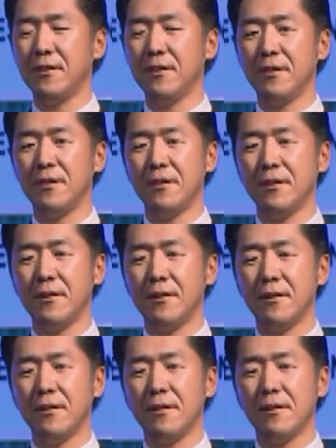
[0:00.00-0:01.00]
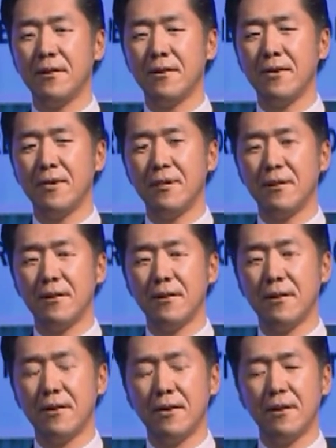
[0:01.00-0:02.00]

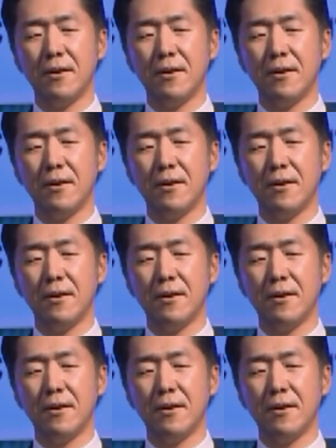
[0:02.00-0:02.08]
[no speech]